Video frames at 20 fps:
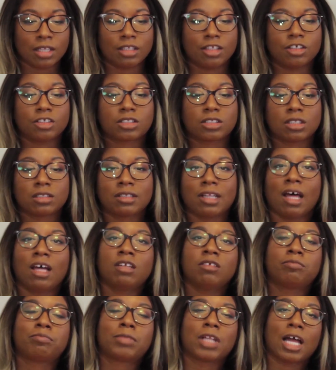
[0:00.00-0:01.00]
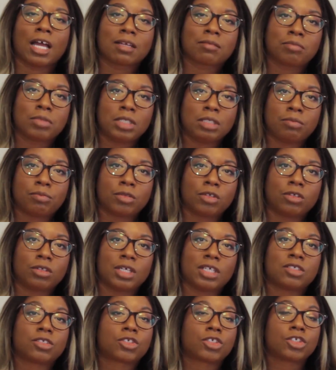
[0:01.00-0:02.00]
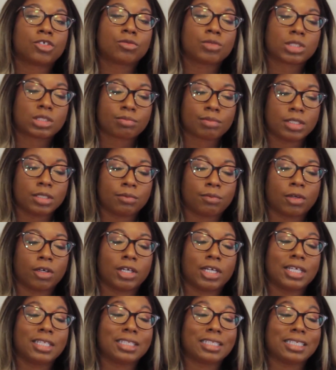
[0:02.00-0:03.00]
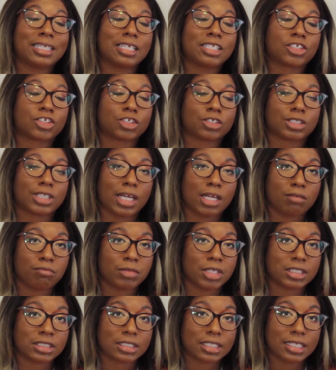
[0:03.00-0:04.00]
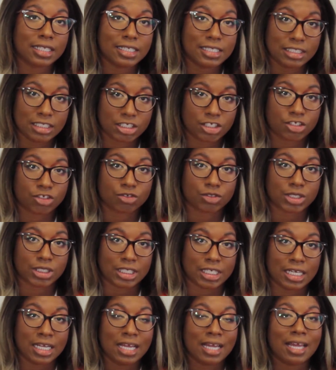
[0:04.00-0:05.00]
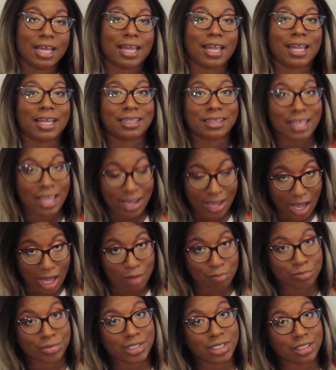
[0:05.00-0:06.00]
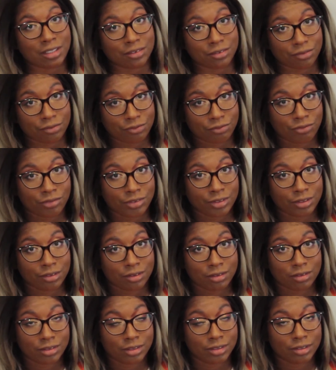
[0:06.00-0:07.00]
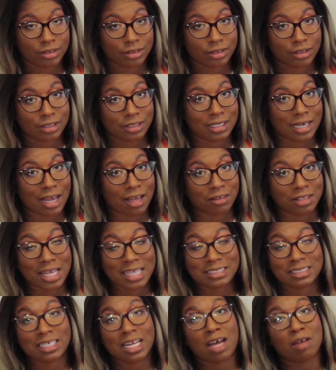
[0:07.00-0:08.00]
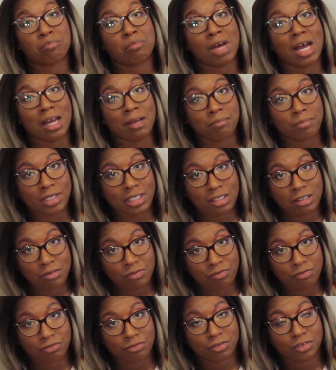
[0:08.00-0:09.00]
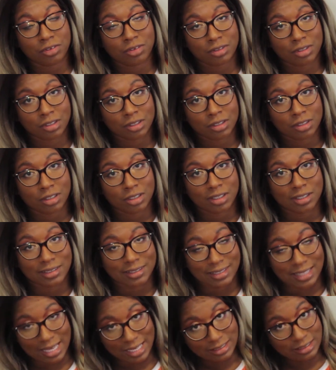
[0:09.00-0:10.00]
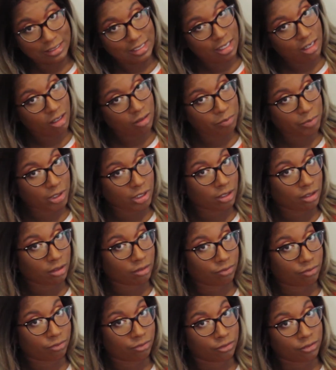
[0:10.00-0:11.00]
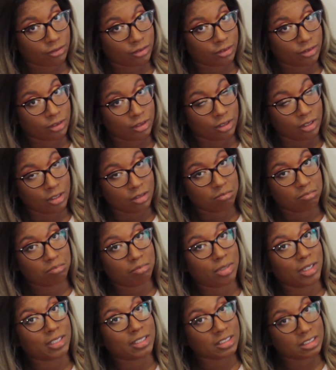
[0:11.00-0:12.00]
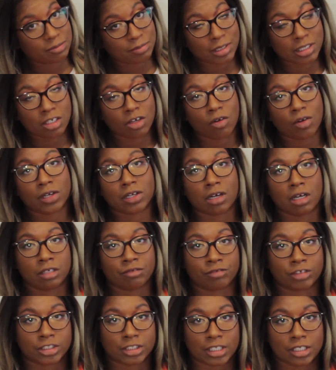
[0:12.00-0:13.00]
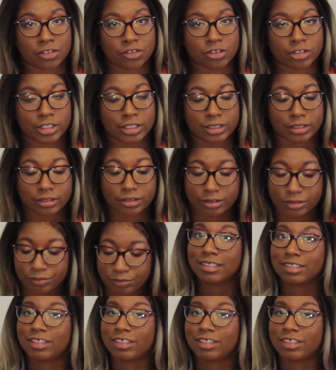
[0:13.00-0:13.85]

There's a lot of Black people and Jewish people in the entertainment industry, and they got beef. Now, that's not my beef, that's their beef, but it's been going on for centuries.